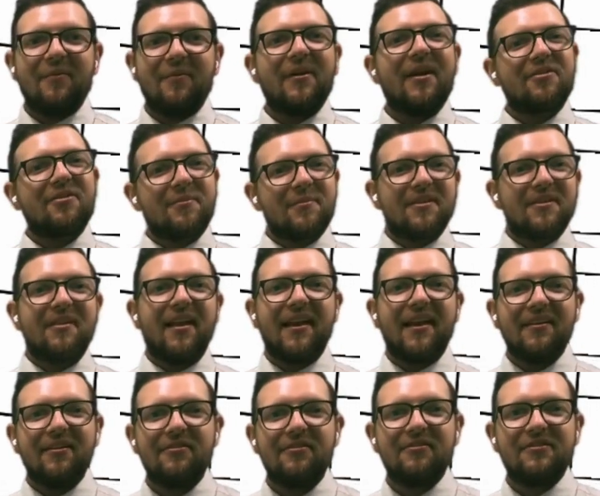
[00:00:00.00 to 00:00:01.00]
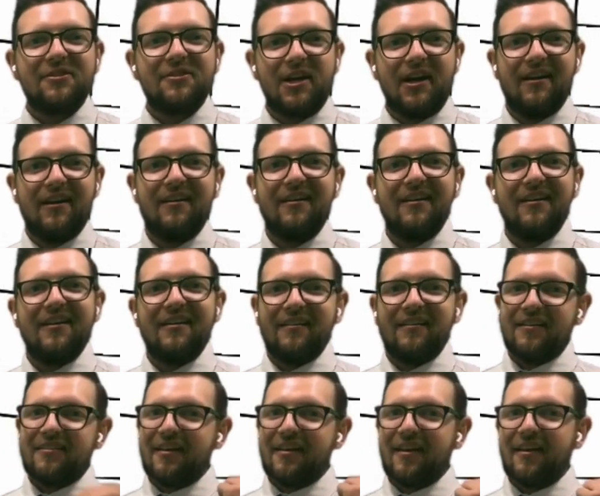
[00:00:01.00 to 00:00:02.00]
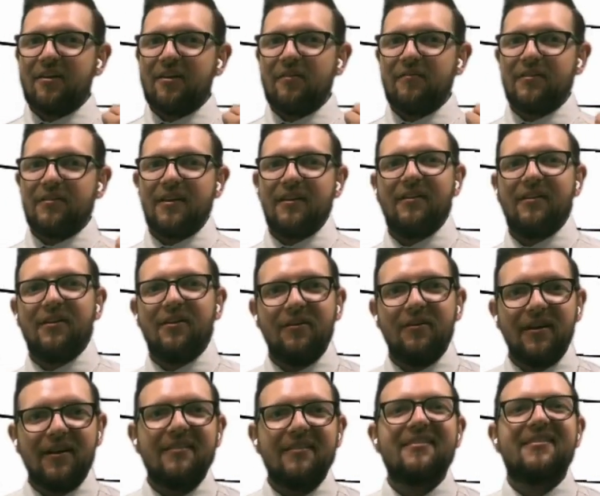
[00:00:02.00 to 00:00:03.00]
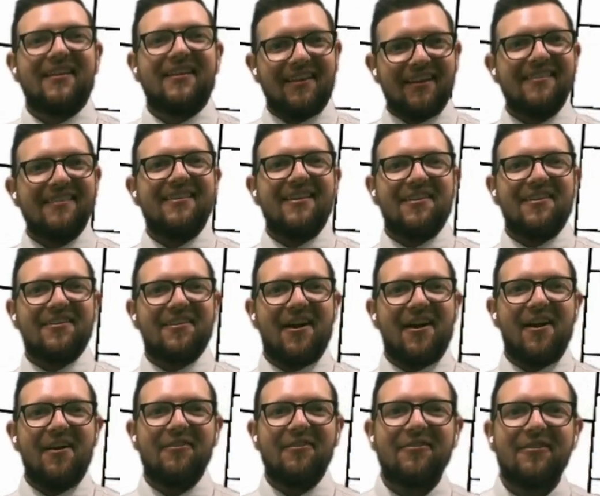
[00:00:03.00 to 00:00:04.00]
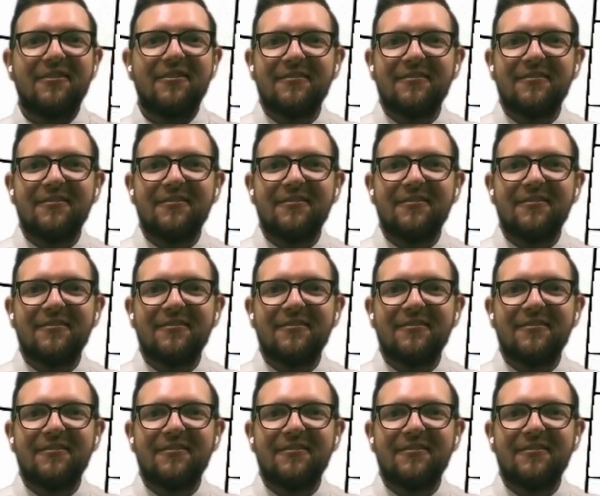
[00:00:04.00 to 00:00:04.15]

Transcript: We have some exciting news to share. Let's head on over to Illinois to kick things off.